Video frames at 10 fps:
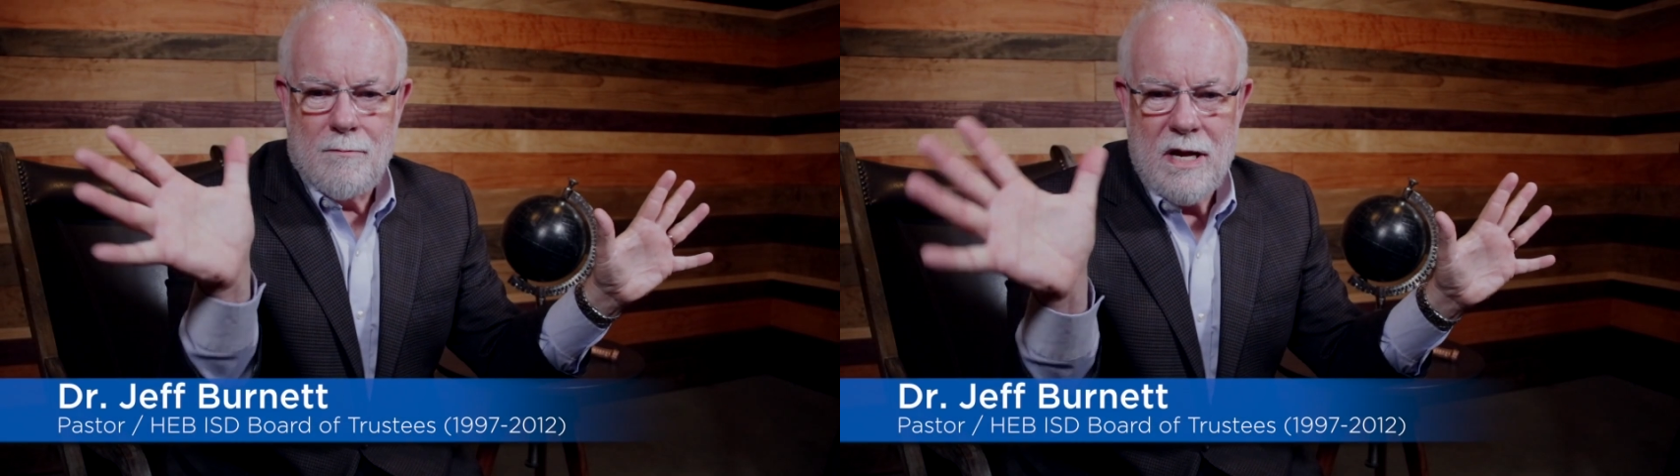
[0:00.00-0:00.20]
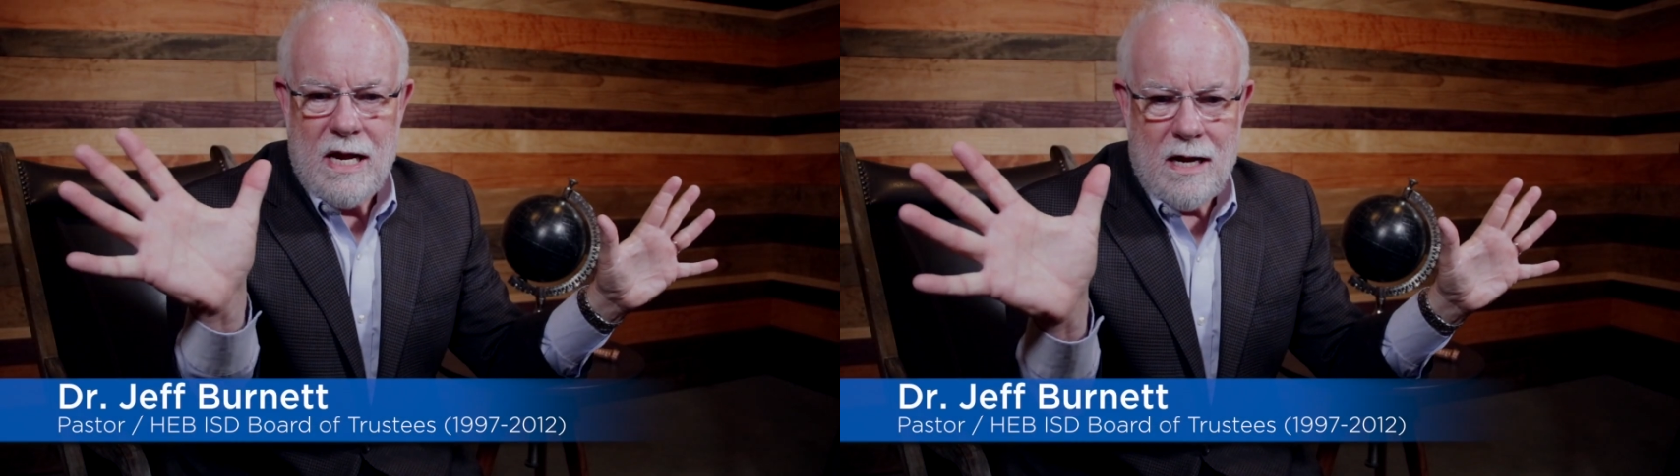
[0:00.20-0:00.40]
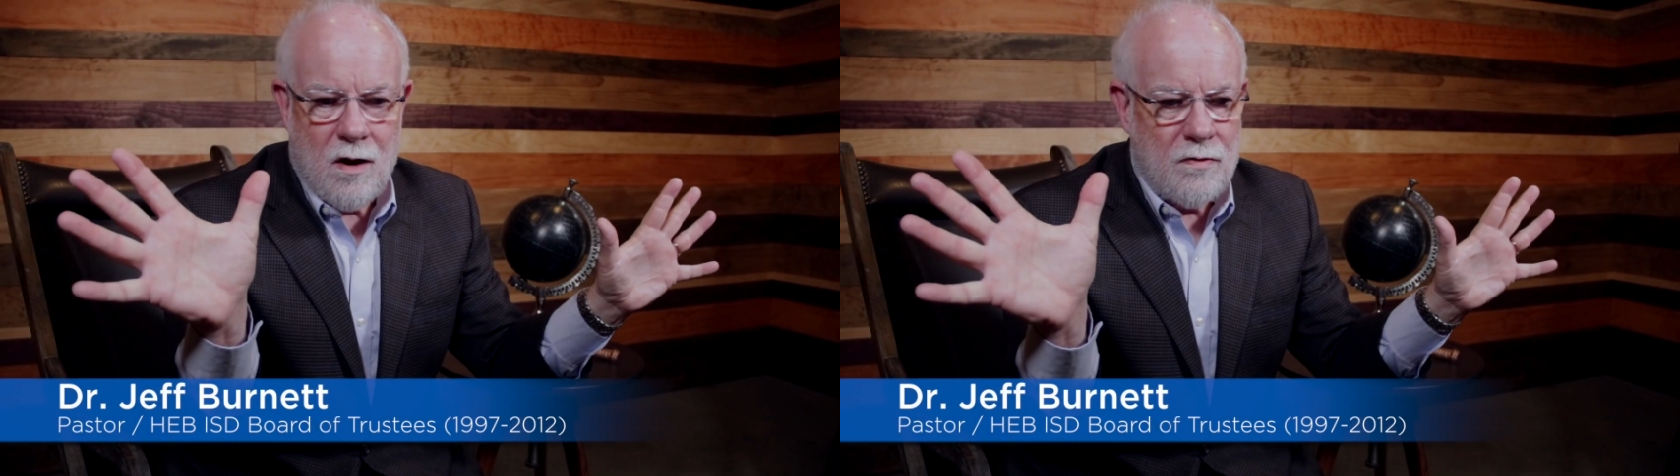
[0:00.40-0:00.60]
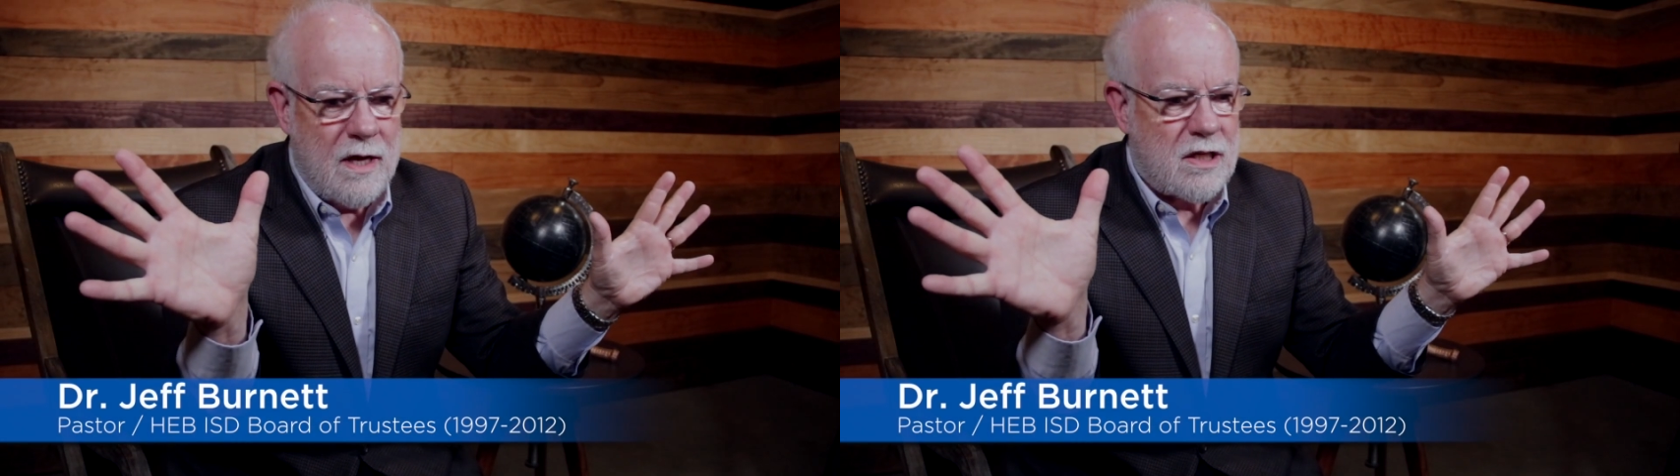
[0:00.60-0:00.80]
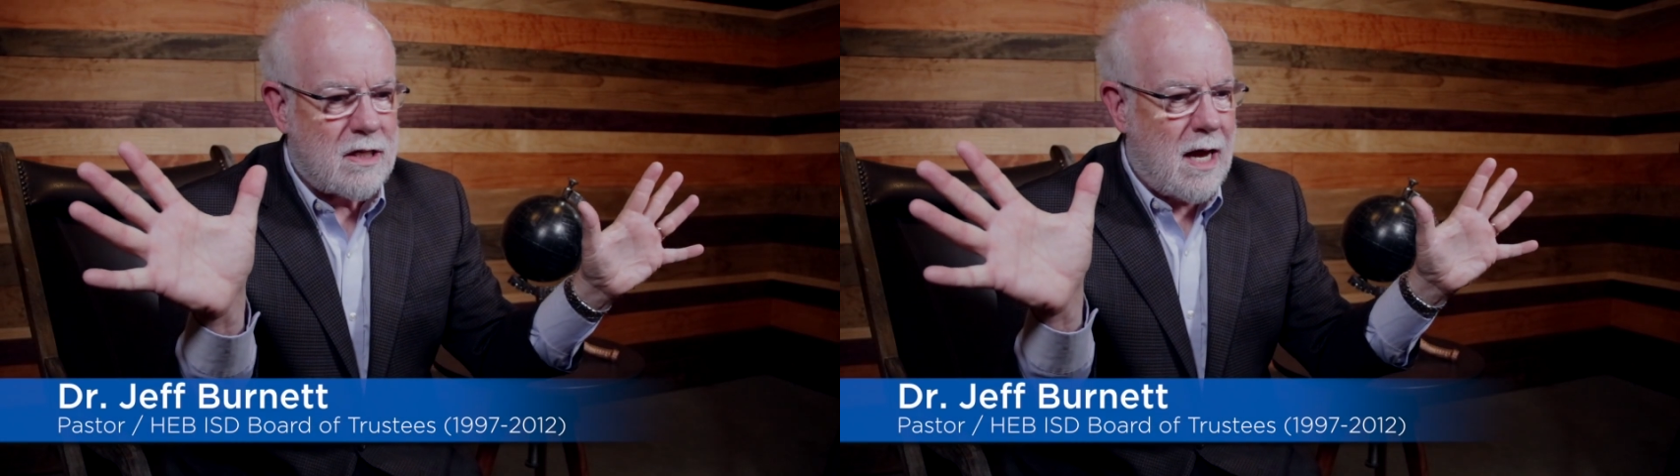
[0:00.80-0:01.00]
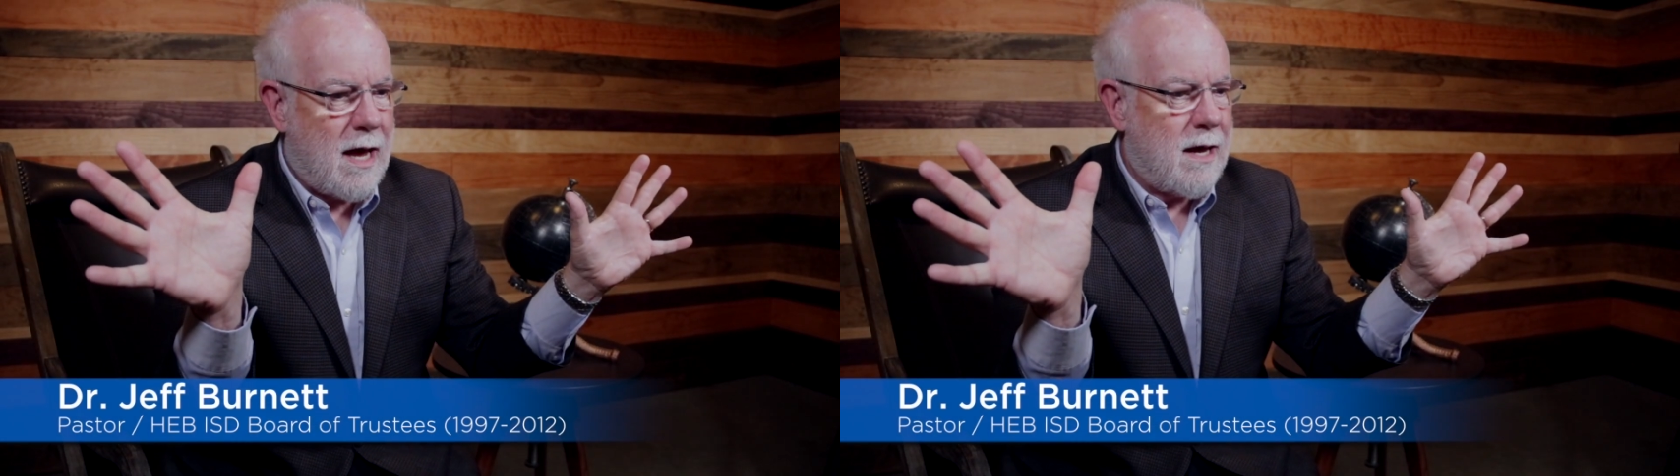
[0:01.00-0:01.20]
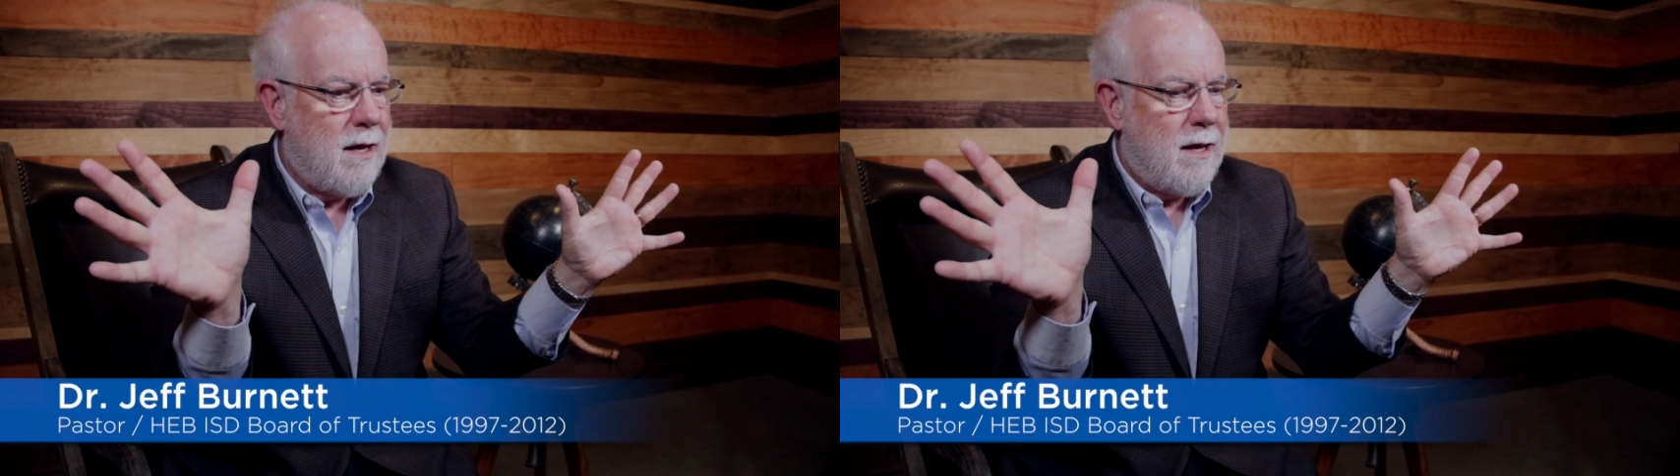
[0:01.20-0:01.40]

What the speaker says: B on this side,